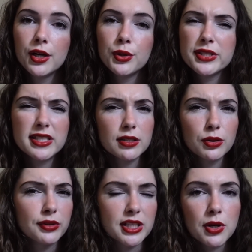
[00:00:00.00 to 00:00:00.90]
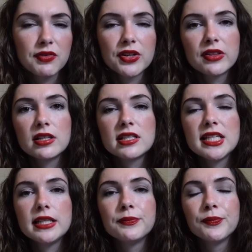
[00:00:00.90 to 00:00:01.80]
who's still only 12 or
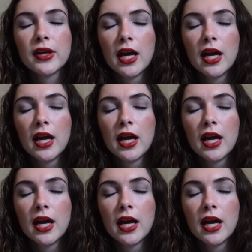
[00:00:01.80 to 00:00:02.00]
13.